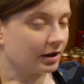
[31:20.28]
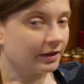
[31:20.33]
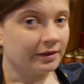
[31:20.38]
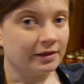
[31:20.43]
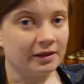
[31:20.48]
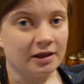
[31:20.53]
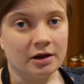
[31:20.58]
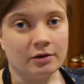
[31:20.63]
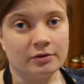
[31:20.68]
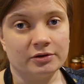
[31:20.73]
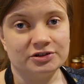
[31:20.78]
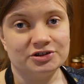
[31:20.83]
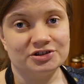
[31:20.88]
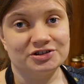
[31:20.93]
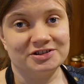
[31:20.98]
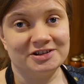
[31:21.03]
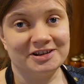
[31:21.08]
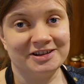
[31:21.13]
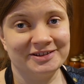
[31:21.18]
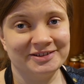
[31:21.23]
Now I
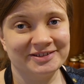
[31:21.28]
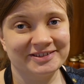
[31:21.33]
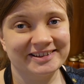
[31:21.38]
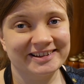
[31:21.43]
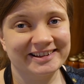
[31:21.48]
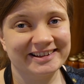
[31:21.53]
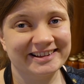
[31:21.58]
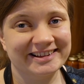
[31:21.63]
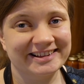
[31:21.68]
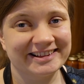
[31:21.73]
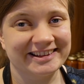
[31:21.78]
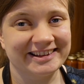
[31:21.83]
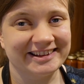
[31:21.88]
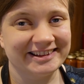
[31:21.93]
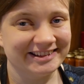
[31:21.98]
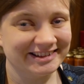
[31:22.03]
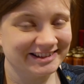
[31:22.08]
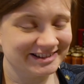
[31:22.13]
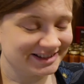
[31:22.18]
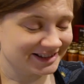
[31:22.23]
just need to
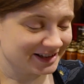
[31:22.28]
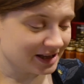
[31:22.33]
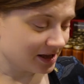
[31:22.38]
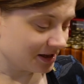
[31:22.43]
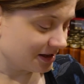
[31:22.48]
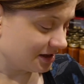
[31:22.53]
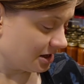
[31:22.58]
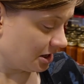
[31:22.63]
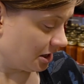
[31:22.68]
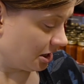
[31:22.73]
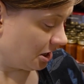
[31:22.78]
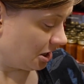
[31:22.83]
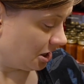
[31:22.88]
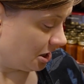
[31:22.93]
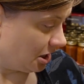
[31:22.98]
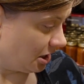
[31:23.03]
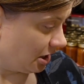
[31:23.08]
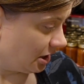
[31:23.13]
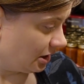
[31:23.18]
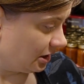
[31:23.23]

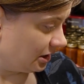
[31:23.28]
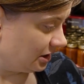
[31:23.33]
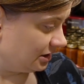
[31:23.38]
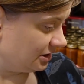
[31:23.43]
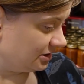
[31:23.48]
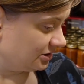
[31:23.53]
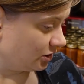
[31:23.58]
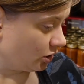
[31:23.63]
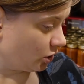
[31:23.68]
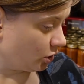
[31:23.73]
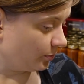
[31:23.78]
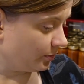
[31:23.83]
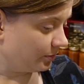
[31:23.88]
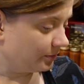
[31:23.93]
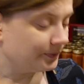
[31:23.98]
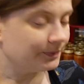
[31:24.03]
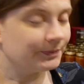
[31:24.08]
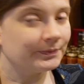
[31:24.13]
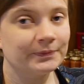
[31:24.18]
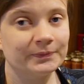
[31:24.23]
clean this up.
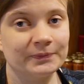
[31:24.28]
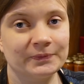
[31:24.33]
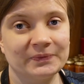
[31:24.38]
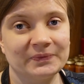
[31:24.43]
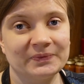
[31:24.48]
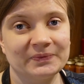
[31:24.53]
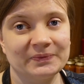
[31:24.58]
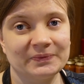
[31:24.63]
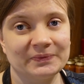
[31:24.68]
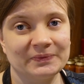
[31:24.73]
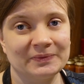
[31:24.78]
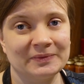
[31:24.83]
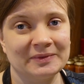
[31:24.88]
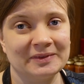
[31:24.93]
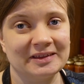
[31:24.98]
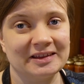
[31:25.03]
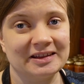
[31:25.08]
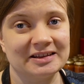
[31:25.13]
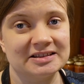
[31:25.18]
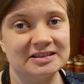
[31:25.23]

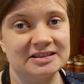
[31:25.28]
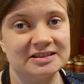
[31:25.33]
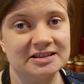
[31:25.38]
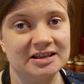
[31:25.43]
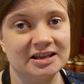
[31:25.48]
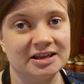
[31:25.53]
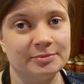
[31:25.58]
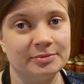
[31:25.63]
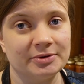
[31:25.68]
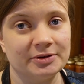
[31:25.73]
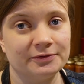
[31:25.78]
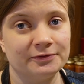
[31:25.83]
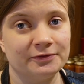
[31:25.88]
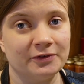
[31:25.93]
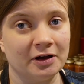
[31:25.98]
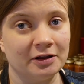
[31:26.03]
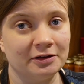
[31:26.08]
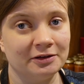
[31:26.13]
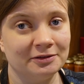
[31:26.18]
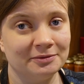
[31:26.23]
This is gonna be
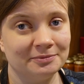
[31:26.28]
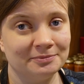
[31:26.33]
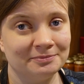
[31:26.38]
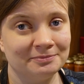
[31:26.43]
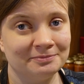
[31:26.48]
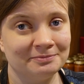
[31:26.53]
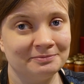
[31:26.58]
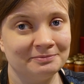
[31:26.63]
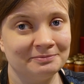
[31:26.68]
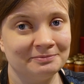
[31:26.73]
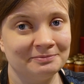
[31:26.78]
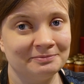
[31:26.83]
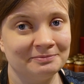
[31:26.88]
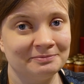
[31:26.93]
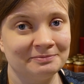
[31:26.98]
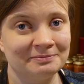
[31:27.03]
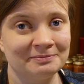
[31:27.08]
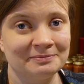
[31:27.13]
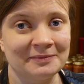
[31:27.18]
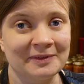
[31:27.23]
fun.
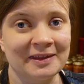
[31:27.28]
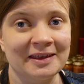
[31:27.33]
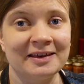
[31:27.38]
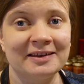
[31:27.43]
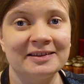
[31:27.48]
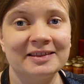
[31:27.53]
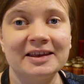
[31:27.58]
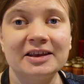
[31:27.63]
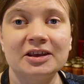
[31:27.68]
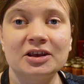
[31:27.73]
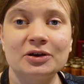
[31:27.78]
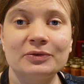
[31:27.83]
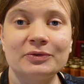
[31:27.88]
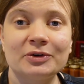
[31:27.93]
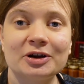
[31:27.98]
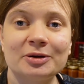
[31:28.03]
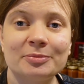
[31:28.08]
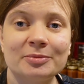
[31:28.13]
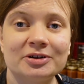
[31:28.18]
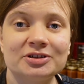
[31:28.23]
Thank you
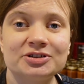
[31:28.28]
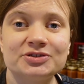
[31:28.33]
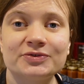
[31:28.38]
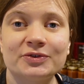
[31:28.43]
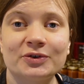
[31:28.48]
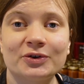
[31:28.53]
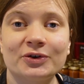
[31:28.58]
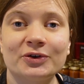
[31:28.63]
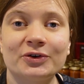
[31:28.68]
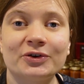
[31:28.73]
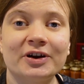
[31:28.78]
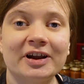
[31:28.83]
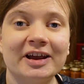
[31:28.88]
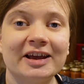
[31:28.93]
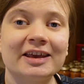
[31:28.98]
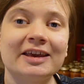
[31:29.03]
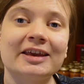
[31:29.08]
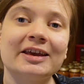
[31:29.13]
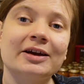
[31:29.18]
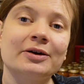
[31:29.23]
very much for
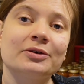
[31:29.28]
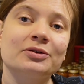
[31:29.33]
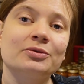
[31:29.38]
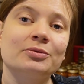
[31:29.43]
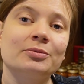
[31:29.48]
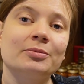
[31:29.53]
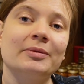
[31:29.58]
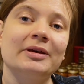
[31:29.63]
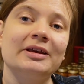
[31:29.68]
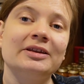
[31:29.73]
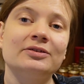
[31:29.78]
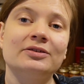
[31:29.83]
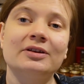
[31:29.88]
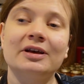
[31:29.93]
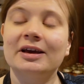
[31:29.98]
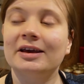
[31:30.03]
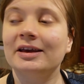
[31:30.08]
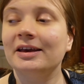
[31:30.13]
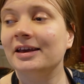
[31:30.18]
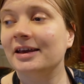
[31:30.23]
hanging out with me
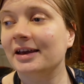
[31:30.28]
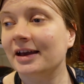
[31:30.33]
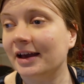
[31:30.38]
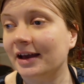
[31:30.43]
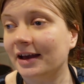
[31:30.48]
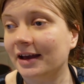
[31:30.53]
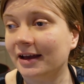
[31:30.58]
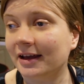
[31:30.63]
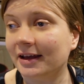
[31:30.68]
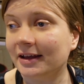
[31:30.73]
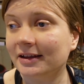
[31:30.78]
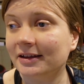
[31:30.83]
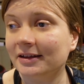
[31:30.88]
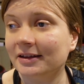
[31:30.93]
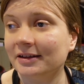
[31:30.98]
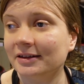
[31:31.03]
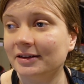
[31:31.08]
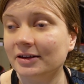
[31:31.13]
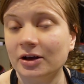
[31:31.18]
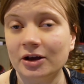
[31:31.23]
today,
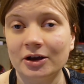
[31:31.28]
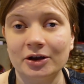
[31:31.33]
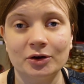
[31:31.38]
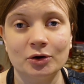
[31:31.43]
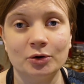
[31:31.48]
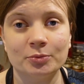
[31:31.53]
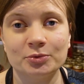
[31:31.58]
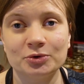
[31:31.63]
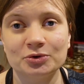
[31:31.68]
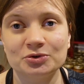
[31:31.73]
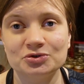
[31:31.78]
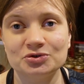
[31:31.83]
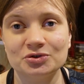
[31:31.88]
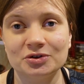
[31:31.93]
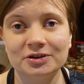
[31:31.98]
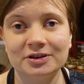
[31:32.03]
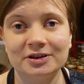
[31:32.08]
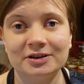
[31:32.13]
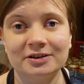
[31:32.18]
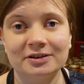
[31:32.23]
and I hope you
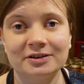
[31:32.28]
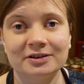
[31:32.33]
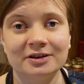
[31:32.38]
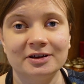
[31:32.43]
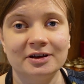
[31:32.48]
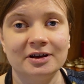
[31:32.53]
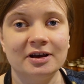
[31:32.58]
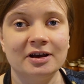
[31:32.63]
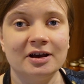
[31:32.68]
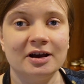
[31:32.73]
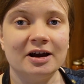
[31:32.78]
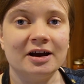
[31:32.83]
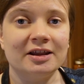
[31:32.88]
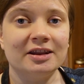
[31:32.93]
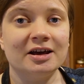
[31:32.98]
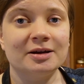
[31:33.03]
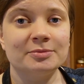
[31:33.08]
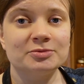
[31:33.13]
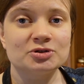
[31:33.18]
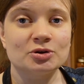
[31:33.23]
enjoyed it. And
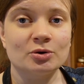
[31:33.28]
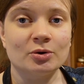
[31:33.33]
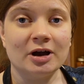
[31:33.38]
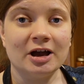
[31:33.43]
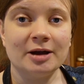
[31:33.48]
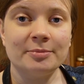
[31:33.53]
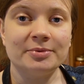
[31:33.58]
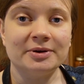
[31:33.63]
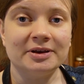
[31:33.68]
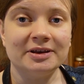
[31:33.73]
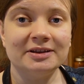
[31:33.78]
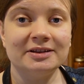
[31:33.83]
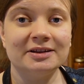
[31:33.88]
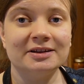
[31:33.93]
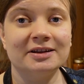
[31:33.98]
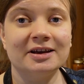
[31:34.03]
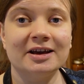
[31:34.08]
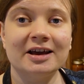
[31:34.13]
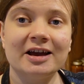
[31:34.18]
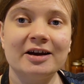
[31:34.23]
I'm so happy that
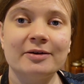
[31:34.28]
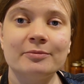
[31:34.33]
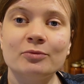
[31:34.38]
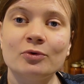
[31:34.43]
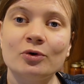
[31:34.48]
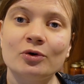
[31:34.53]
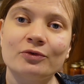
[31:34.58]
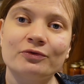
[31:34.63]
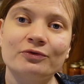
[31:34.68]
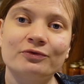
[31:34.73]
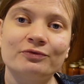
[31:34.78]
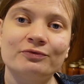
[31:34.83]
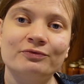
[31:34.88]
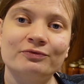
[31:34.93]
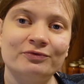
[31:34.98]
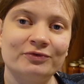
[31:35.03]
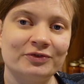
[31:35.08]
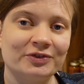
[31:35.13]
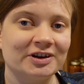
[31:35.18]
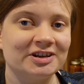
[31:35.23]
I have more
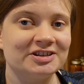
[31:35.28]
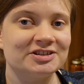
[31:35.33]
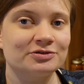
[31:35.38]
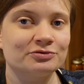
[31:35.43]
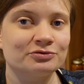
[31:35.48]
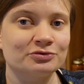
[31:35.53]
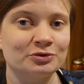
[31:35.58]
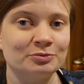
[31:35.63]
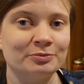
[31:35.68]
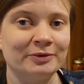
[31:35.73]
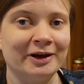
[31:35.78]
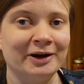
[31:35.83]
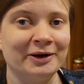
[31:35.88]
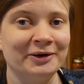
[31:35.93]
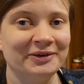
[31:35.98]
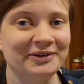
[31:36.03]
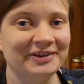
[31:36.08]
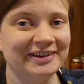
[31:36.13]
freezer room now.